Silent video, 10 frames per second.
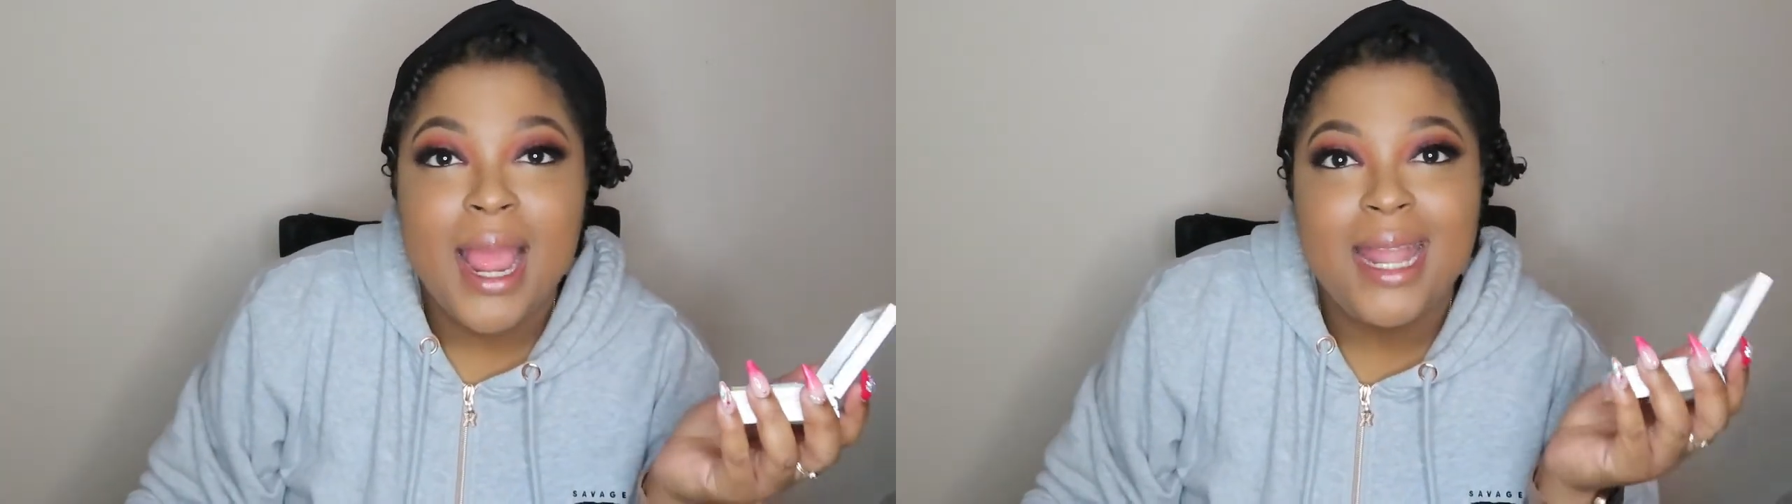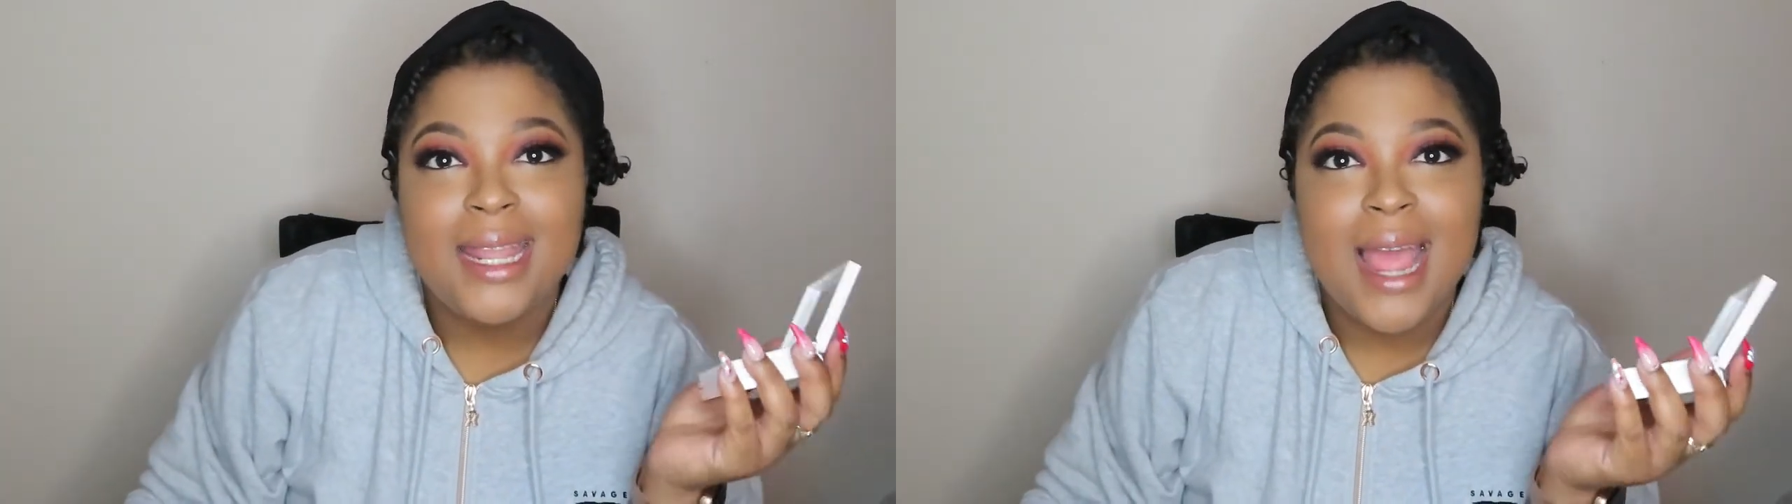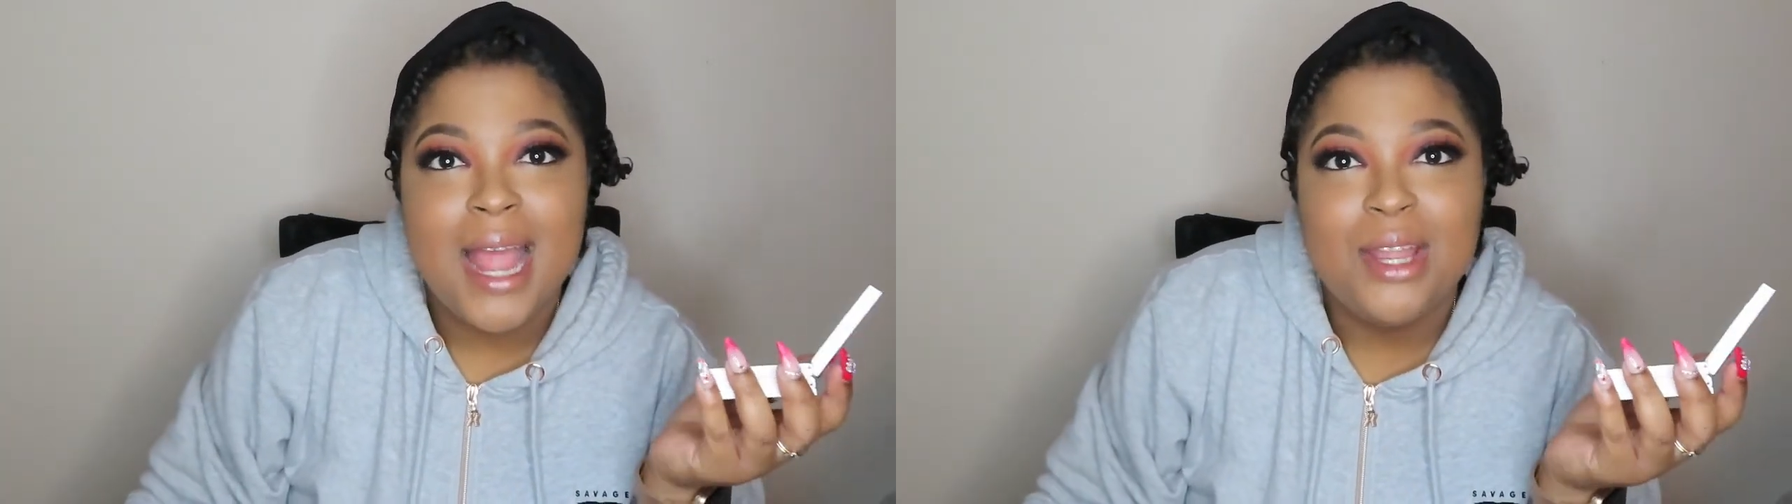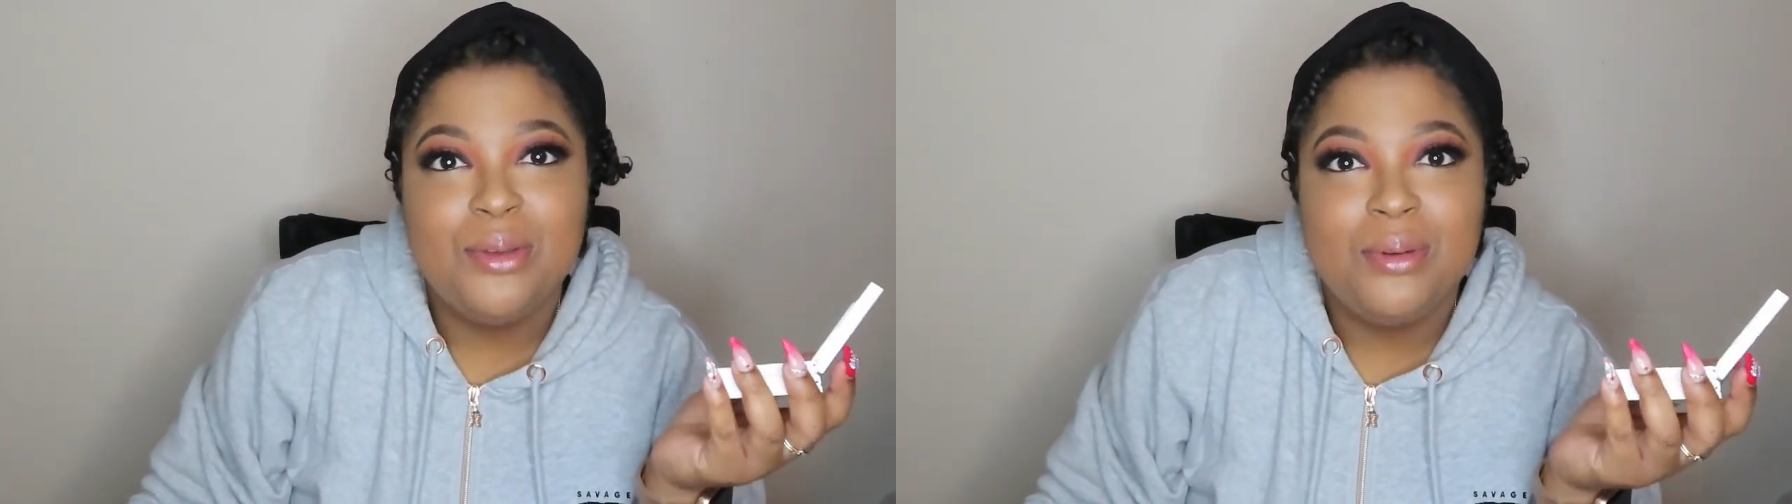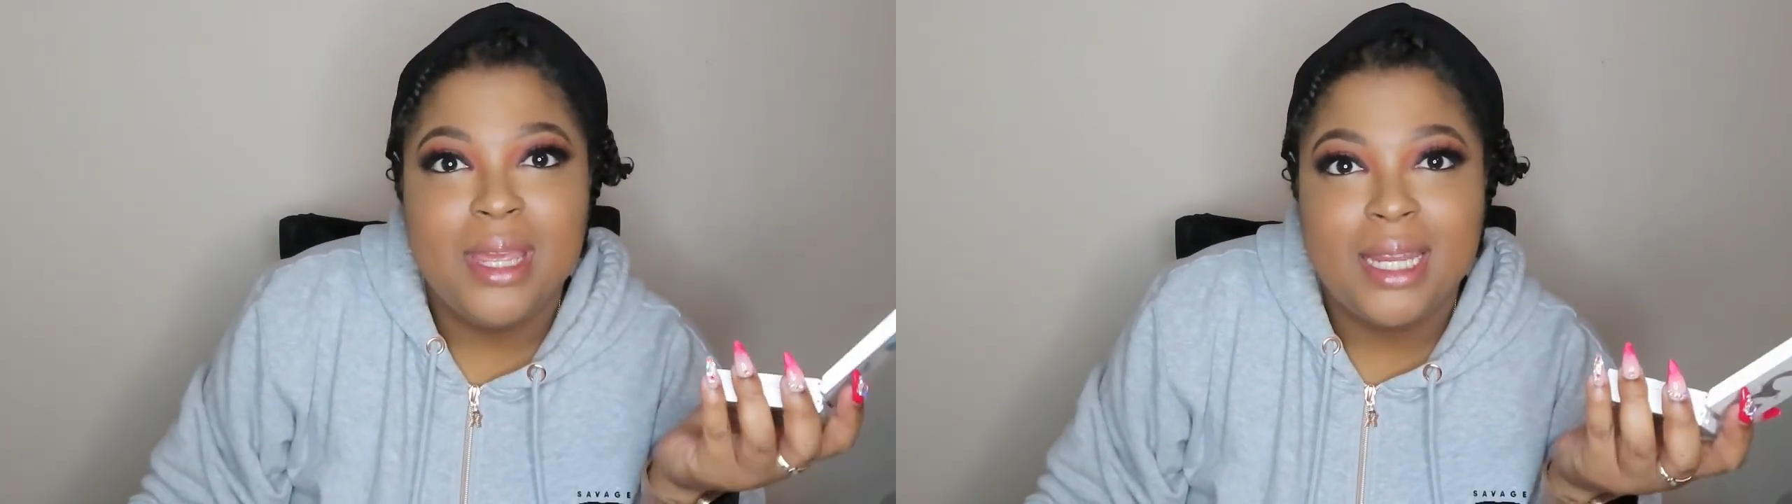and not
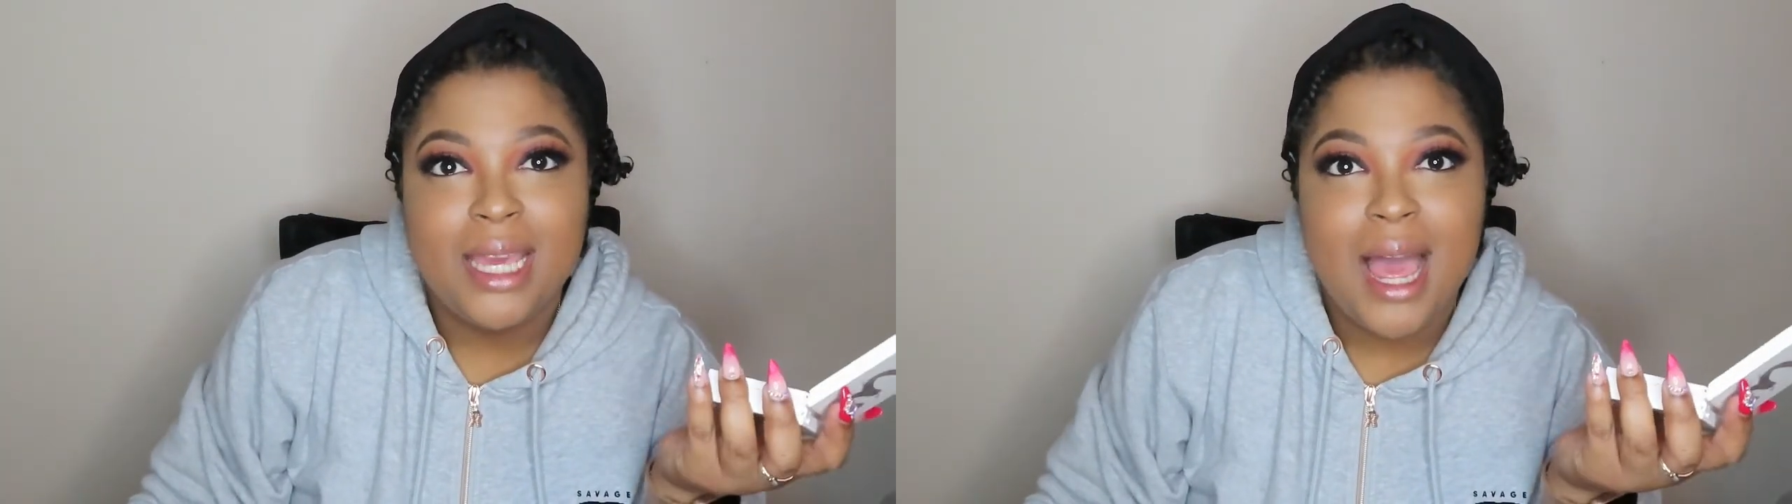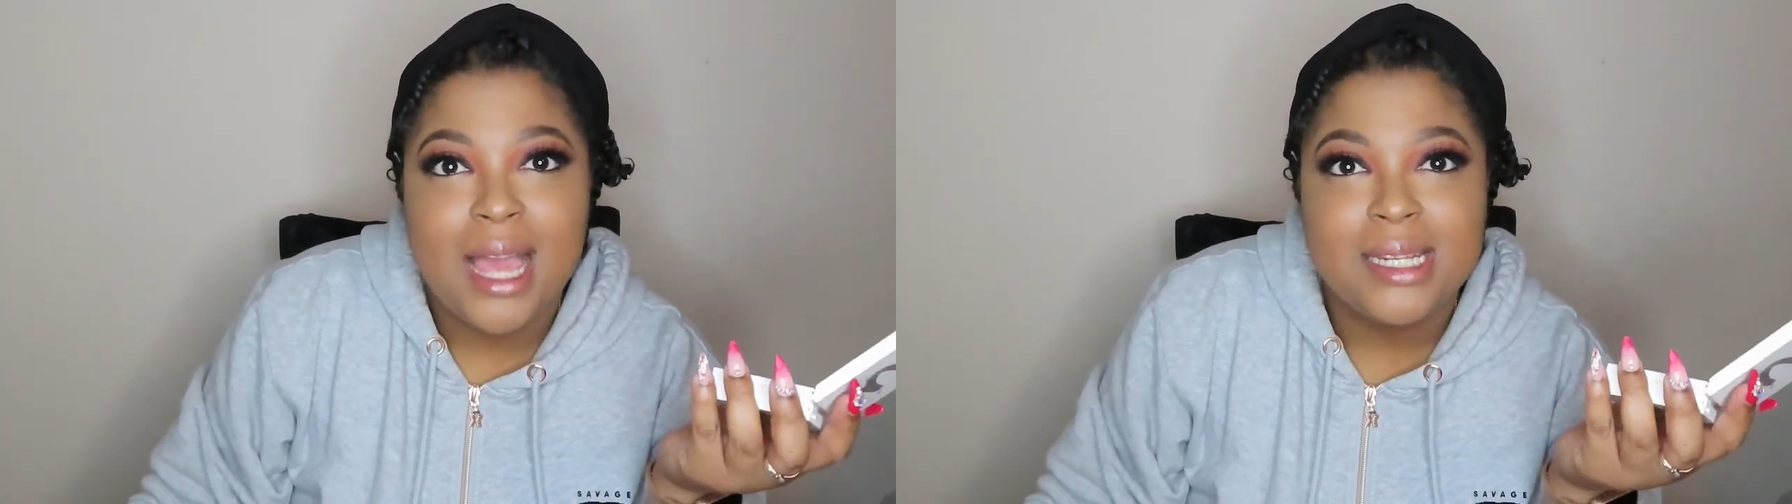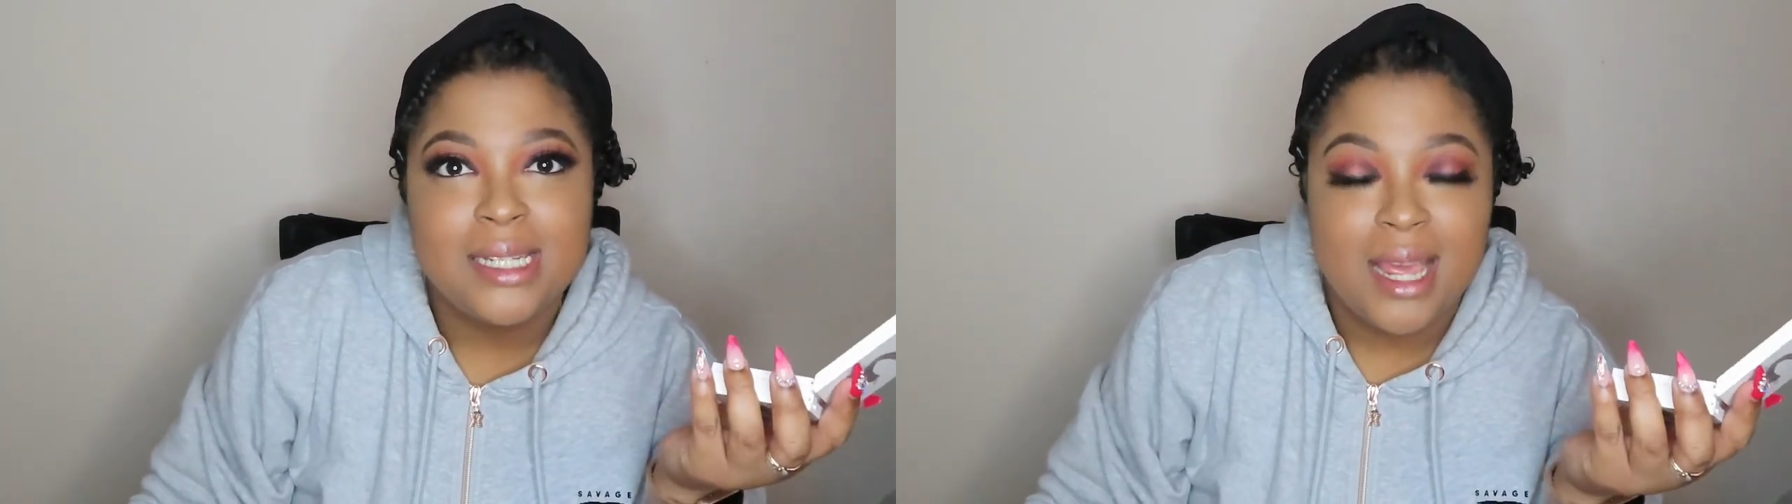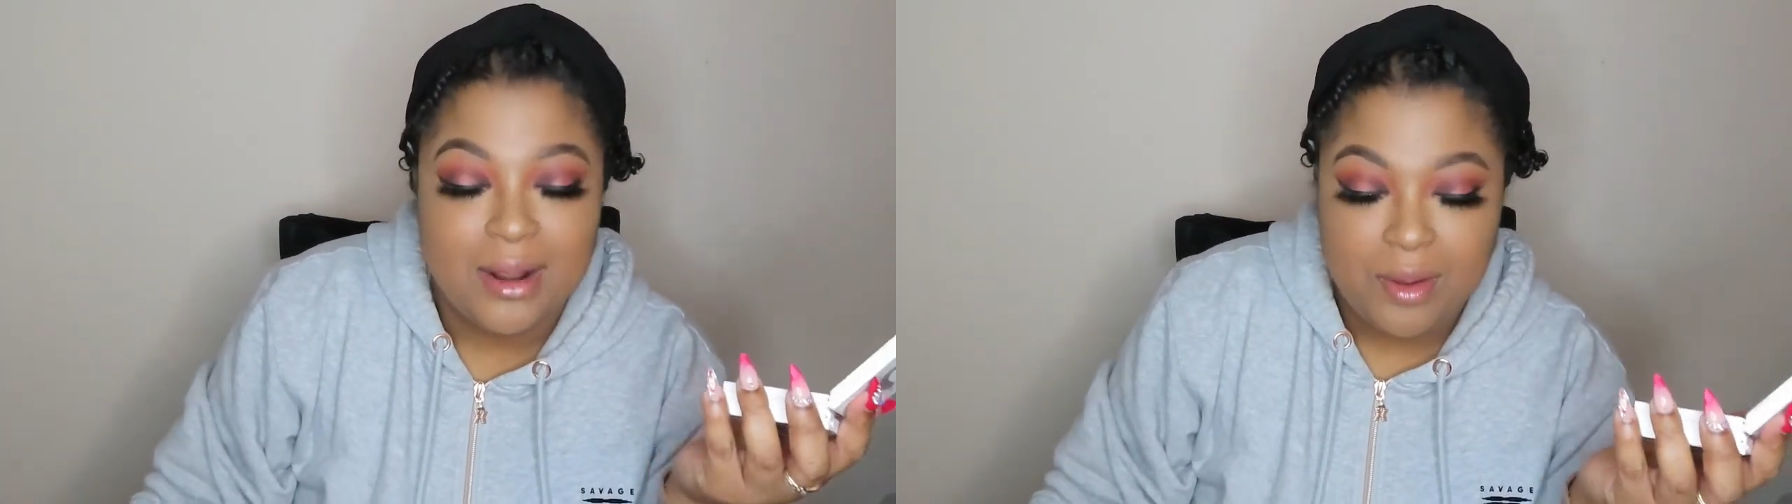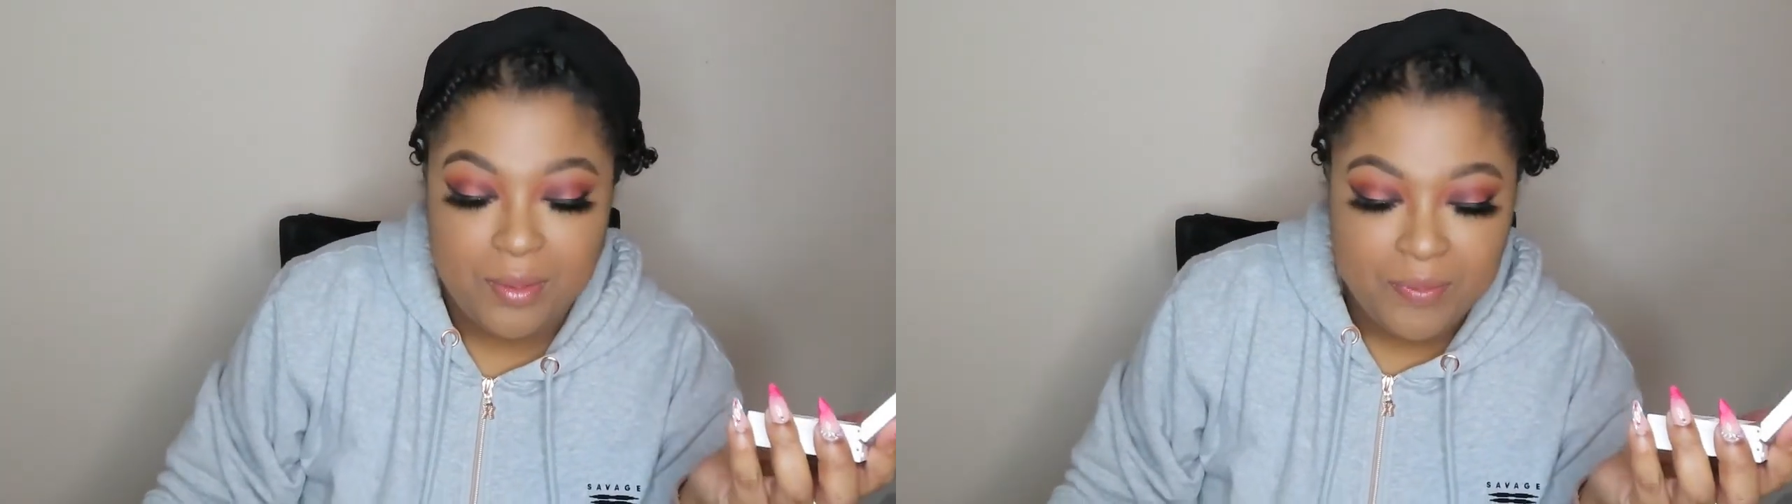do any
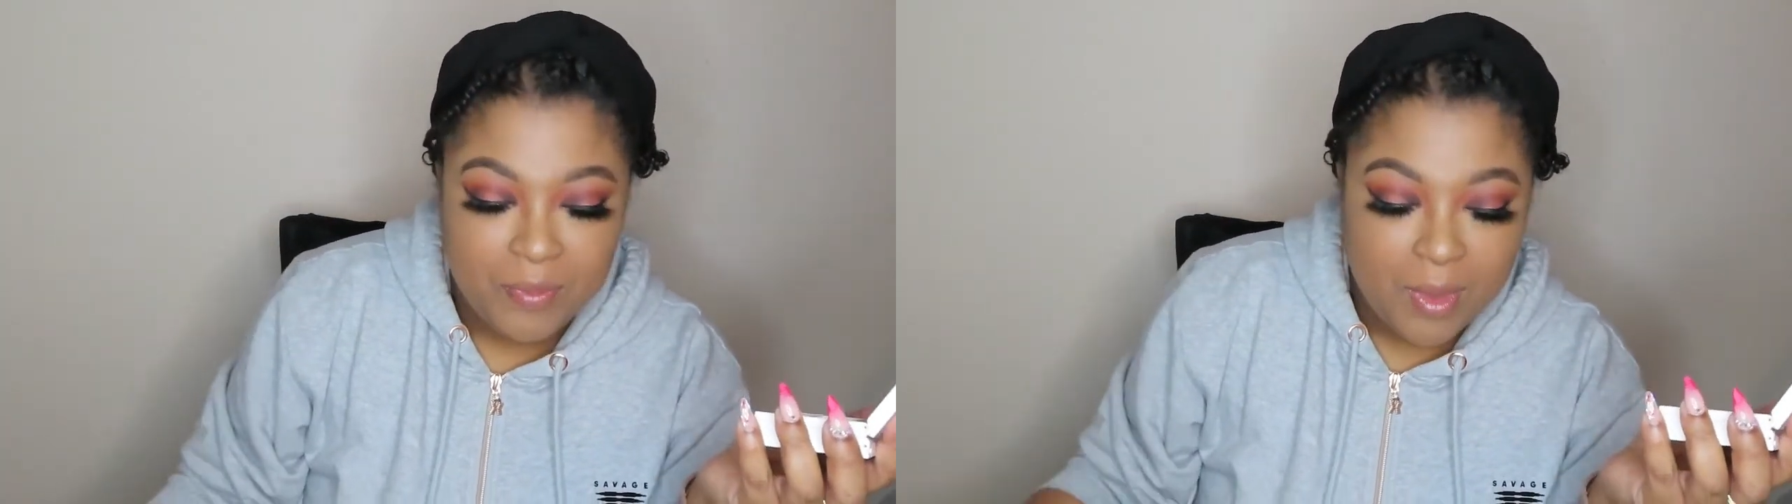eyeshadow.